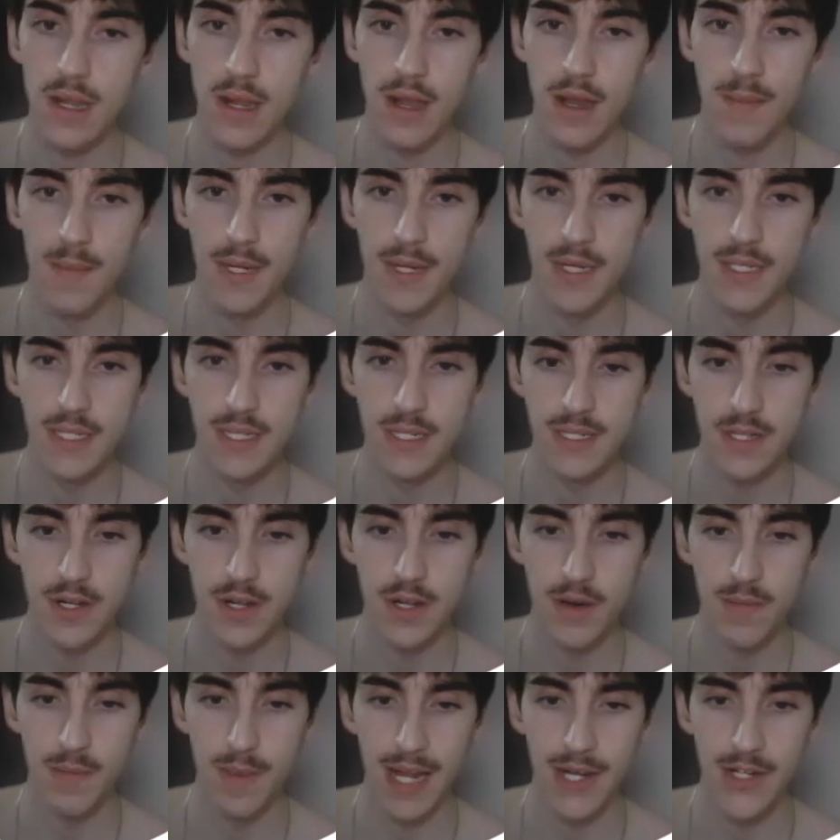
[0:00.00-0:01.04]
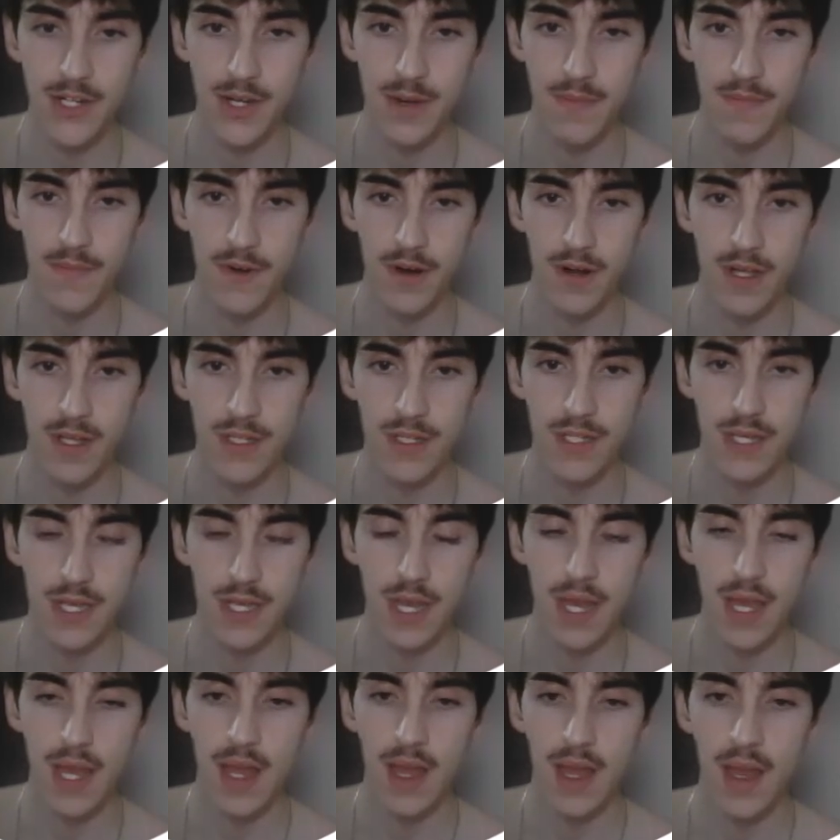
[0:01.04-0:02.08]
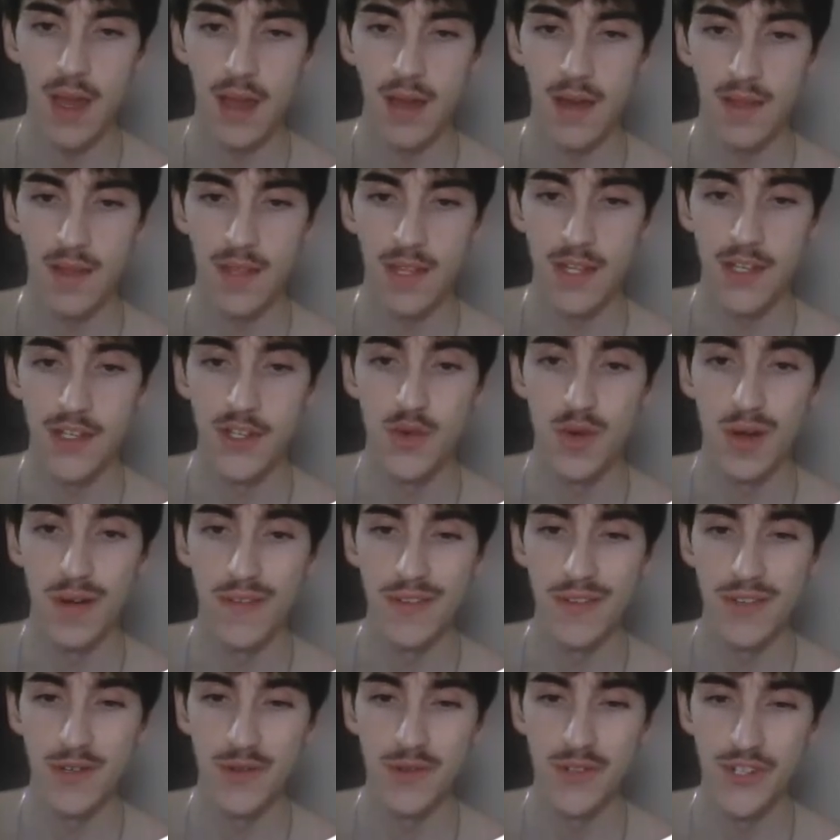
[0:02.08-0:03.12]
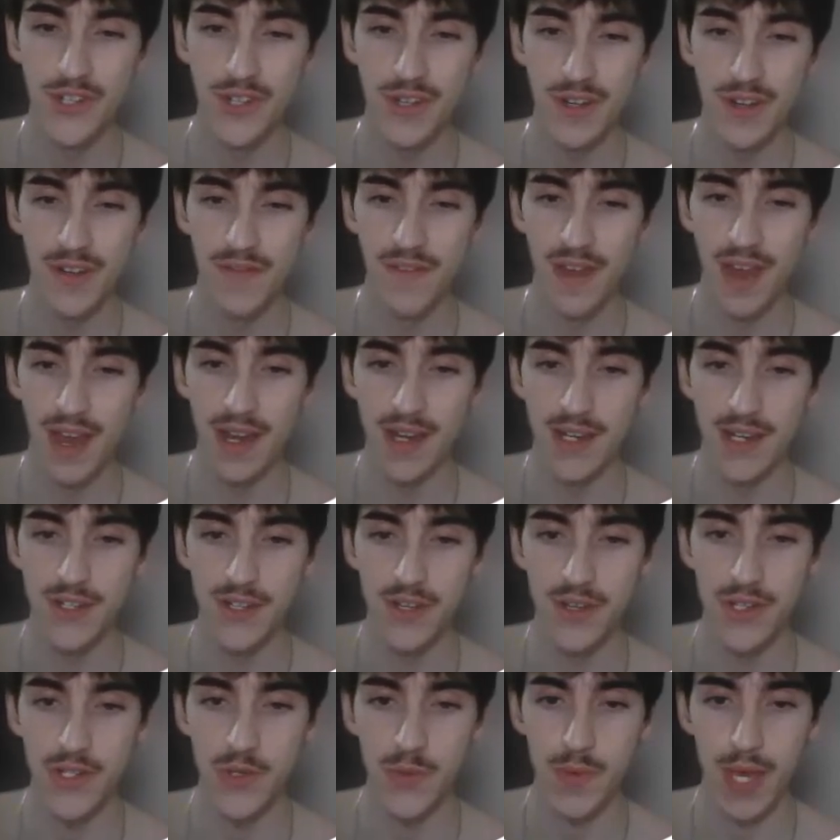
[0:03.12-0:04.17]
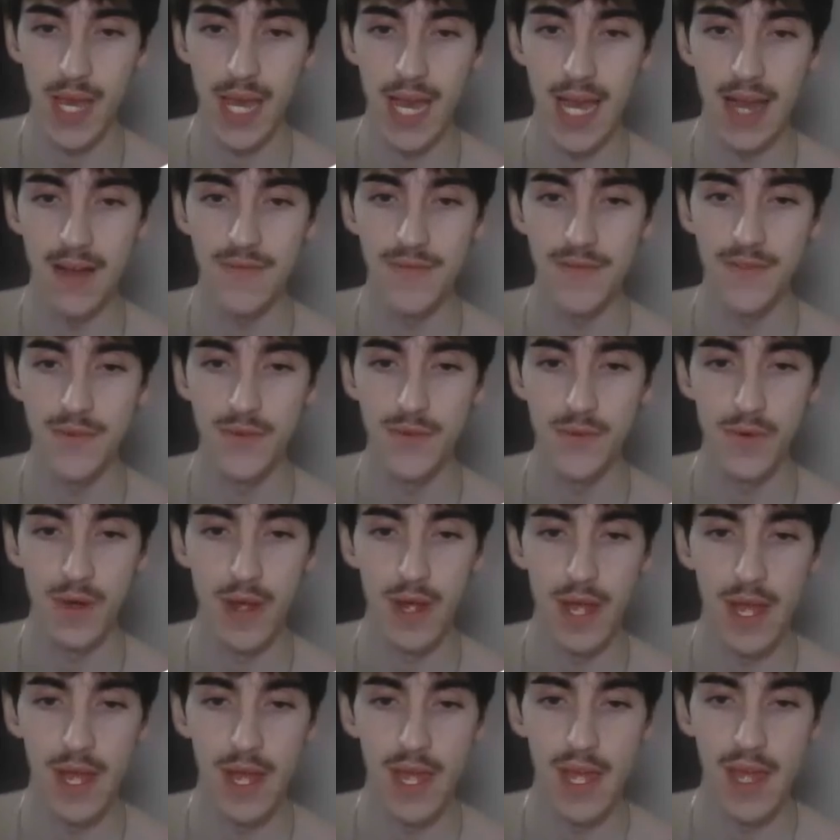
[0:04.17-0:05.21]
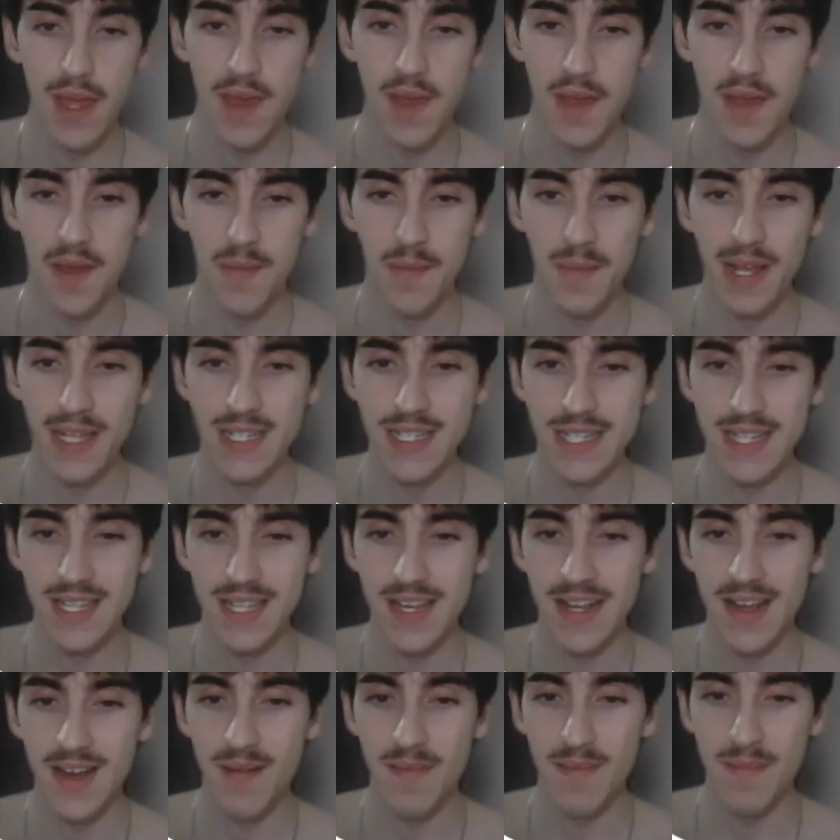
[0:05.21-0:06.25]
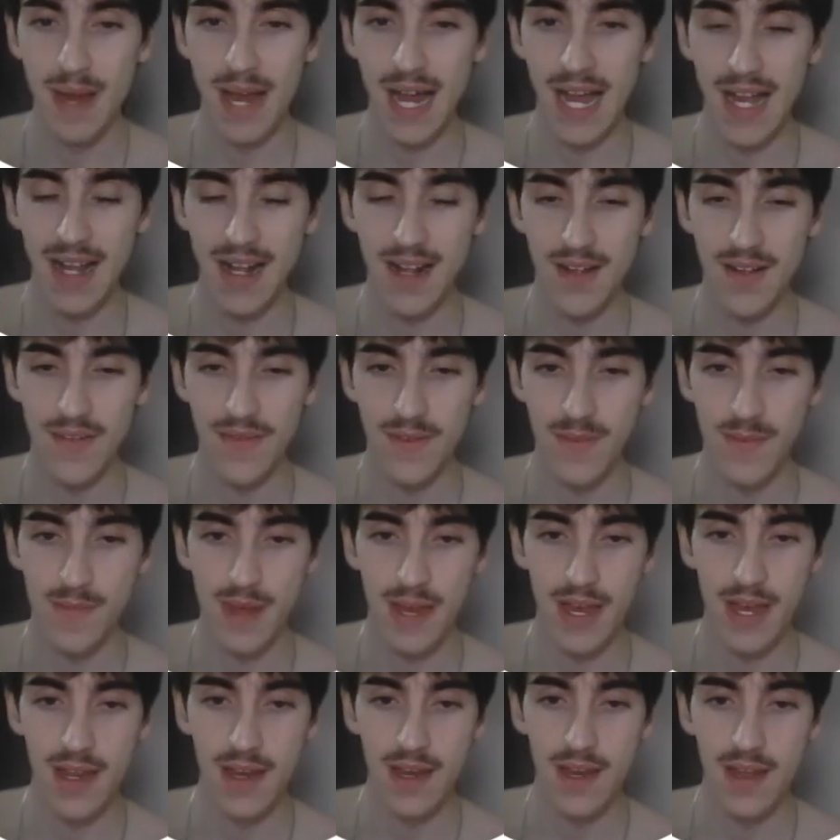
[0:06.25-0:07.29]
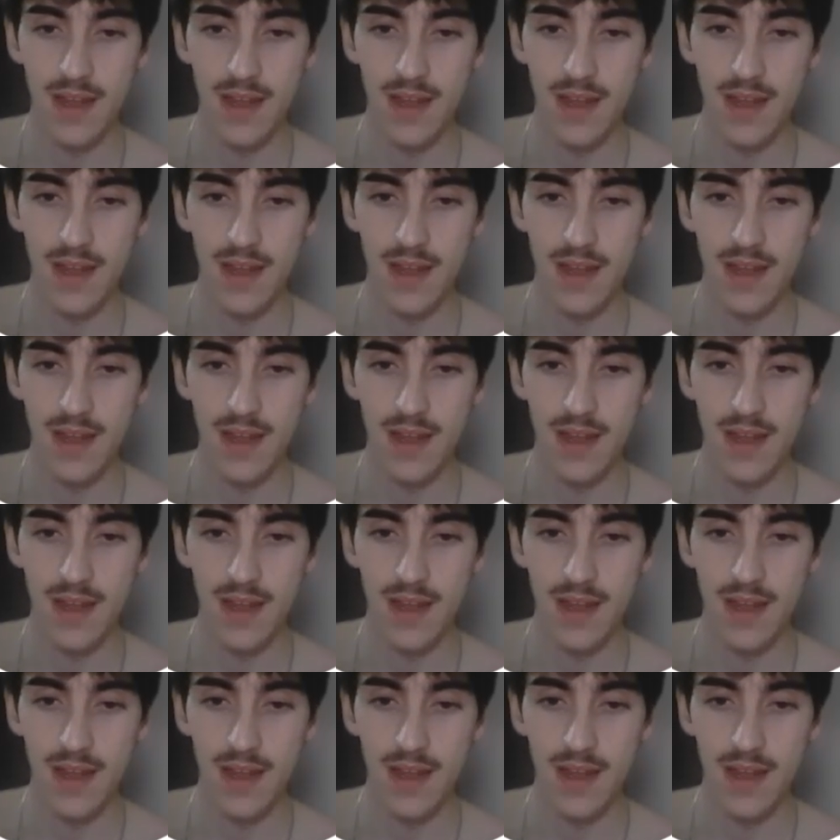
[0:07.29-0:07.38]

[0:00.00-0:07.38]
because this is a good matchup for us. They do have a 2 shield advantage, though, so we have to basically come back from that.